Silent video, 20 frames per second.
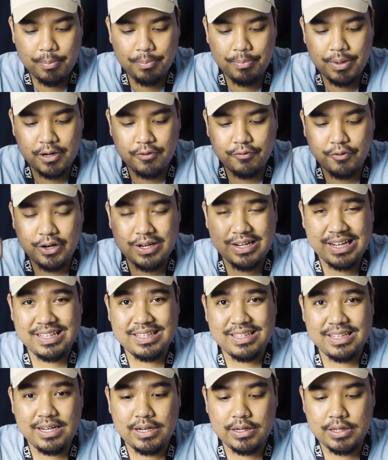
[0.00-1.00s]
But for
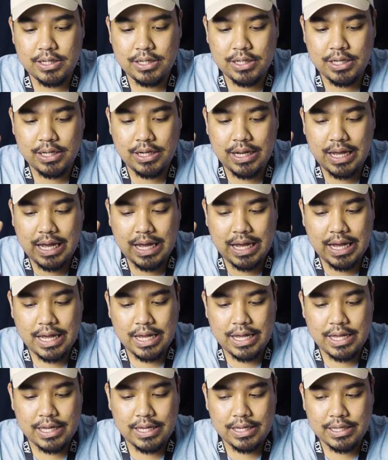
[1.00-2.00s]
RM99,
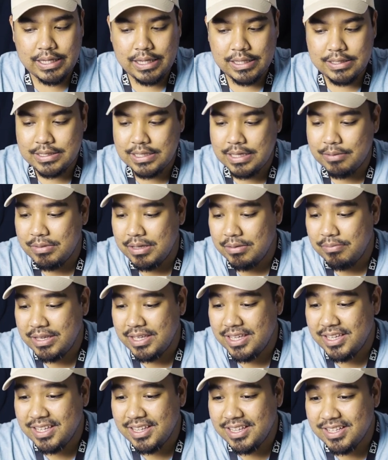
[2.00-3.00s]
I can say
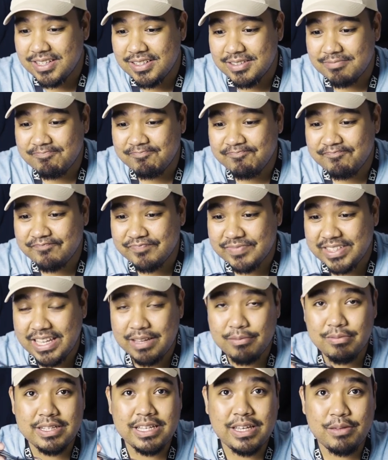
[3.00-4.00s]
maybe the
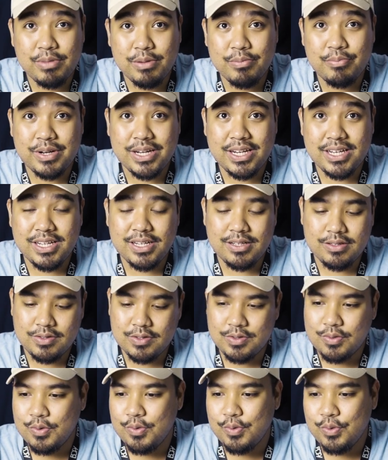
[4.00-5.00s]
cable can be braided,
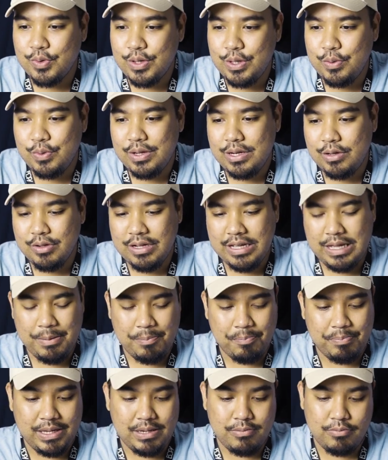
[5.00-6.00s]
so it will look a
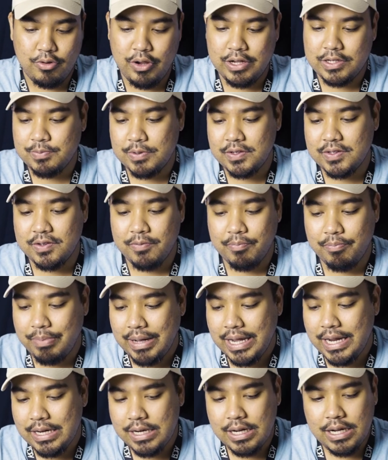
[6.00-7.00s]
bit more expensive.
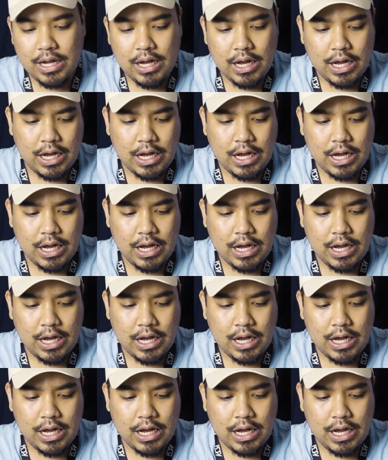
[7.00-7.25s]
But